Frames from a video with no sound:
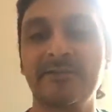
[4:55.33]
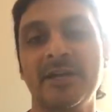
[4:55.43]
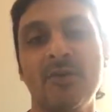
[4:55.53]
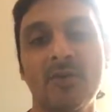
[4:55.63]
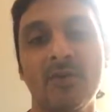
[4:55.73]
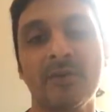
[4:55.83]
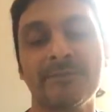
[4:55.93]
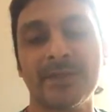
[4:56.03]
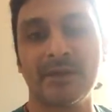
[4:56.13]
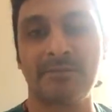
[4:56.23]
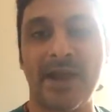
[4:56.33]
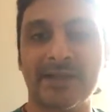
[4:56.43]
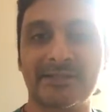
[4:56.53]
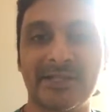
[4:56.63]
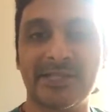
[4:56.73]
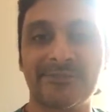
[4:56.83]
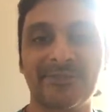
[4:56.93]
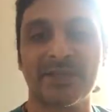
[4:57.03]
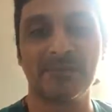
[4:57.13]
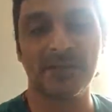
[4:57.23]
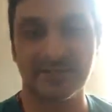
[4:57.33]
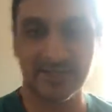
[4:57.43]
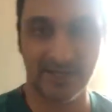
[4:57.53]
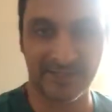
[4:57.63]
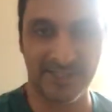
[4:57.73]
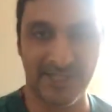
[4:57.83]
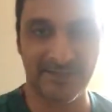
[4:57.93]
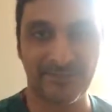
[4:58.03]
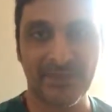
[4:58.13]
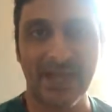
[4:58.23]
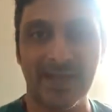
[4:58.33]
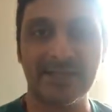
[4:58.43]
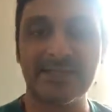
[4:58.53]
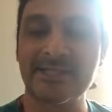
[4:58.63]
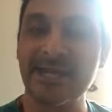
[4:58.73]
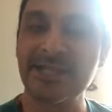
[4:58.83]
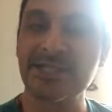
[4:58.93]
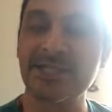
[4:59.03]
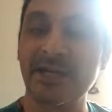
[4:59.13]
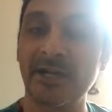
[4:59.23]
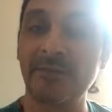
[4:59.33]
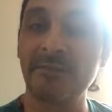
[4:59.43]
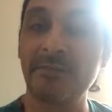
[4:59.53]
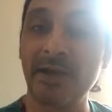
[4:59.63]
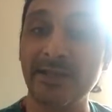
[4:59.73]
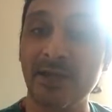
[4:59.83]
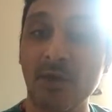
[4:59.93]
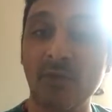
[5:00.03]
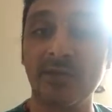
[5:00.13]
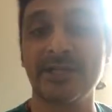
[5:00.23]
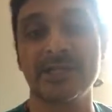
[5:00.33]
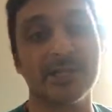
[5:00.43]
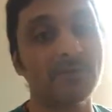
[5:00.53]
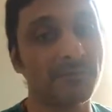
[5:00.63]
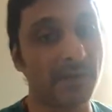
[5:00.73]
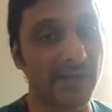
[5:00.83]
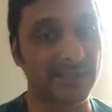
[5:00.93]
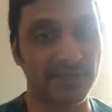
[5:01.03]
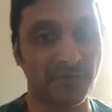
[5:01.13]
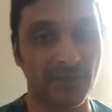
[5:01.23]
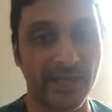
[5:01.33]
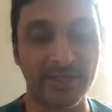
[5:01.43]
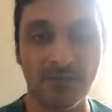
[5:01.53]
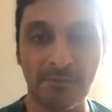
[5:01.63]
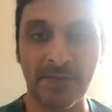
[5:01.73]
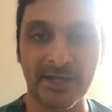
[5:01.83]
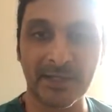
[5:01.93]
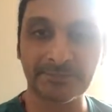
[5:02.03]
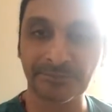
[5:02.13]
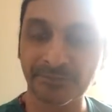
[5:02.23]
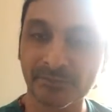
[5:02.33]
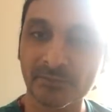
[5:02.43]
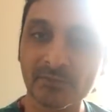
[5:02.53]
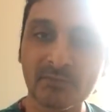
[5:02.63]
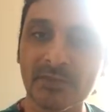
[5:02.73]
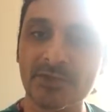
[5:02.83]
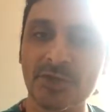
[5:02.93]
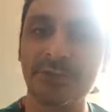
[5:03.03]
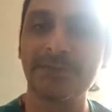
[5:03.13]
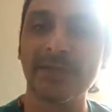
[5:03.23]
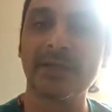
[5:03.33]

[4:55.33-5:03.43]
the whole practice will succeed. And he says breath holding is a good practice for that, kumbhaka. So,